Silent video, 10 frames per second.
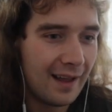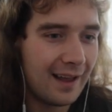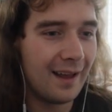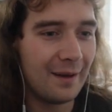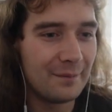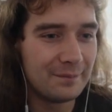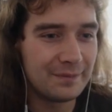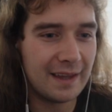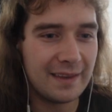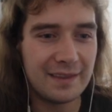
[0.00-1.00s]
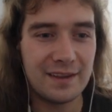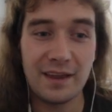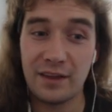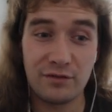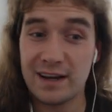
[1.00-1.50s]
And then
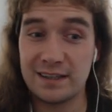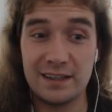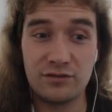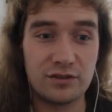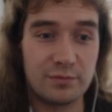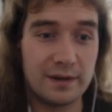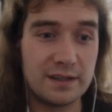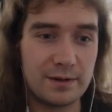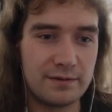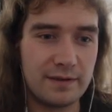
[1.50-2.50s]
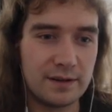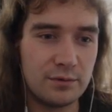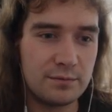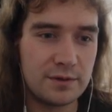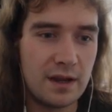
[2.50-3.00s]
the rest literally just went in special defense.
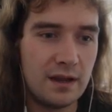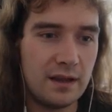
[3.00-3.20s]
Whoops.